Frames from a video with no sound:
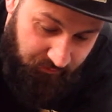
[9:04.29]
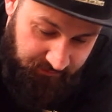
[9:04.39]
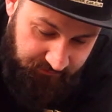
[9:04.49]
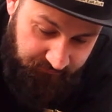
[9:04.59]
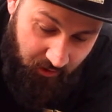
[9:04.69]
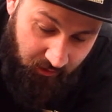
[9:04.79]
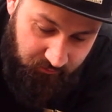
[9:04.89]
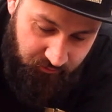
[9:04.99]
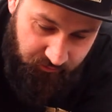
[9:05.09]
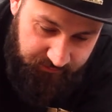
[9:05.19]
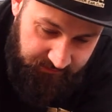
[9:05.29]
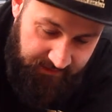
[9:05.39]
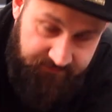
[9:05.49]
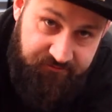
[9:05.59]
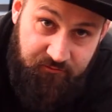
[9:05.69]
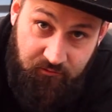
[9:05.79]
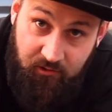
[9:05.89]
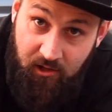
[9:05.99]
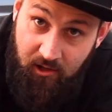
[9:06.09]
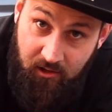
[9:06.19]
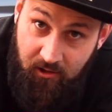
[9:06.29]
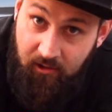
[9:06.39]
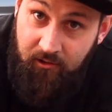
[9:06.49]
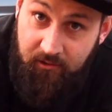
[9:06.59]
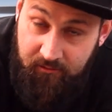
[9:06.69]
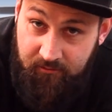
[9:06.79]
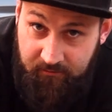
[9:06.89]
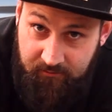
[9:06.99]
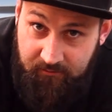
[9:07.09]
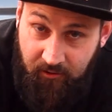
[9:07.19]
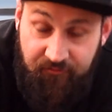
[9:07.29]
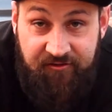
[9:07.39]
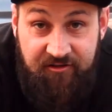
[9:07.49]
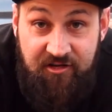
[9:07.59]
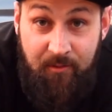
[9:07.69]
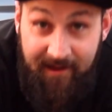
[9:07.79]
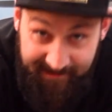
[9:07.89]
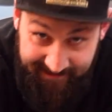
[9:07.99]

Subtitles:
that you've got good electrical continuity.